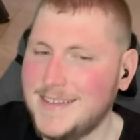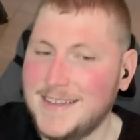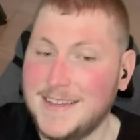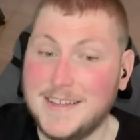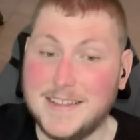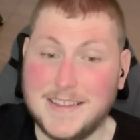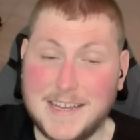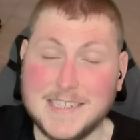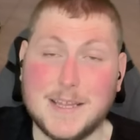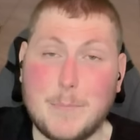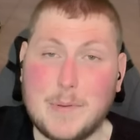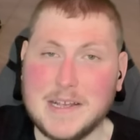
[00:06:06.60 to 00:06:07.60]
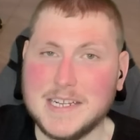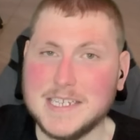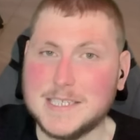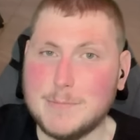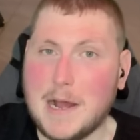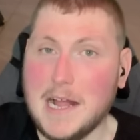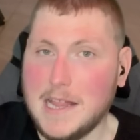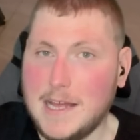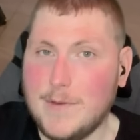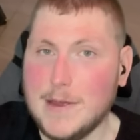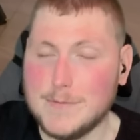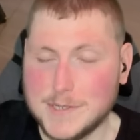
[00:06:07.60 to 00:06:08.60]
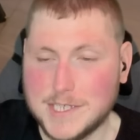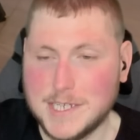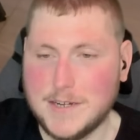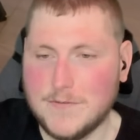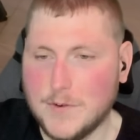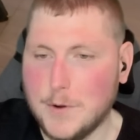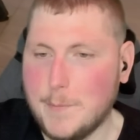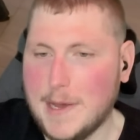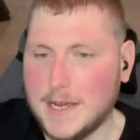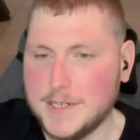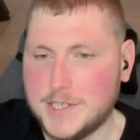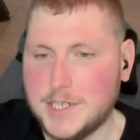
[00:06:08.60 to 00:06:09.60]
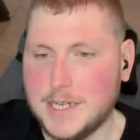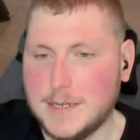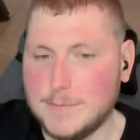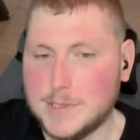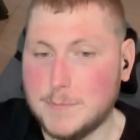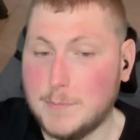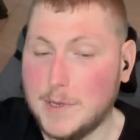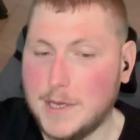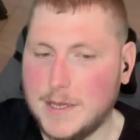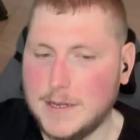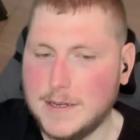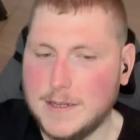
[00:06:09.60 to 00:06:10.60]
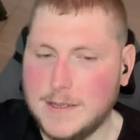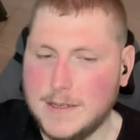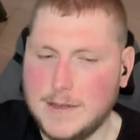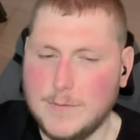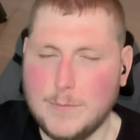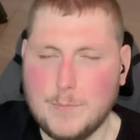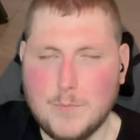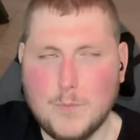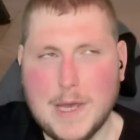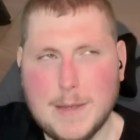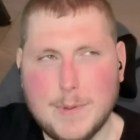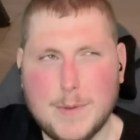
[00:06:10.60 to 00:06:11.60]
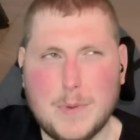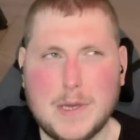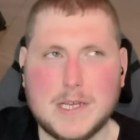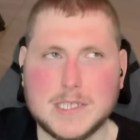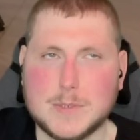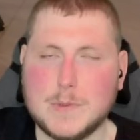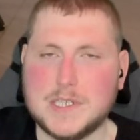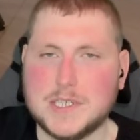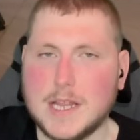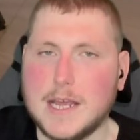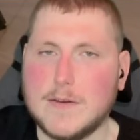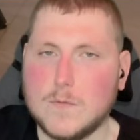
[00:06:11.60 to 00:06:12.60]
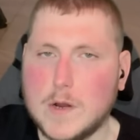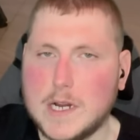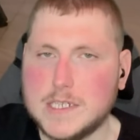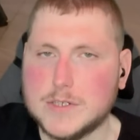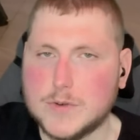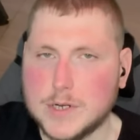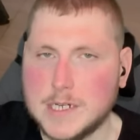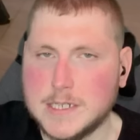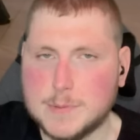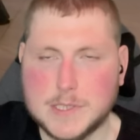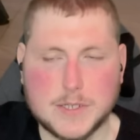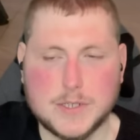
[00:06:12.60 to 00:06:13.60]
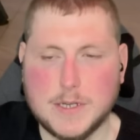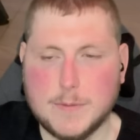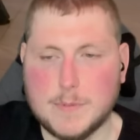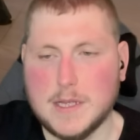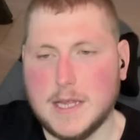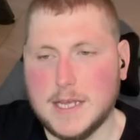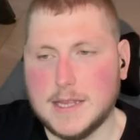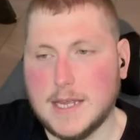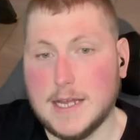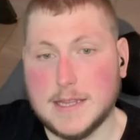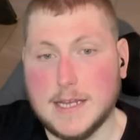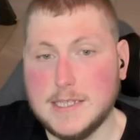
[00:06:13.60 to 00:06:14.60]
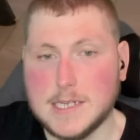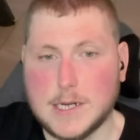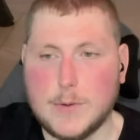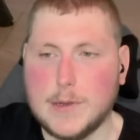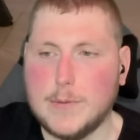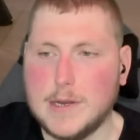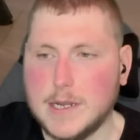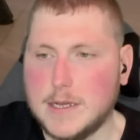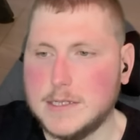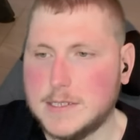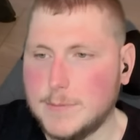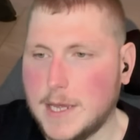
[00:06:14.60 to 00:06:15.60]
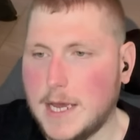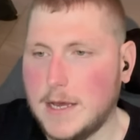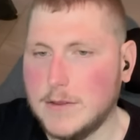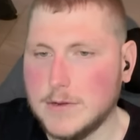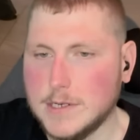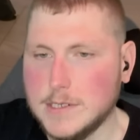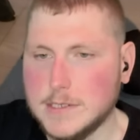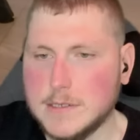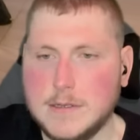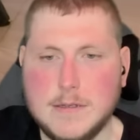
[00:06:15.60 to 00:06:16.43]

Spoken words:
That's the biggest smile I've ever seen for a bag of chips, but maybe we could switch to like Rice Krisps or something like that. That's a quick way to cut some calories.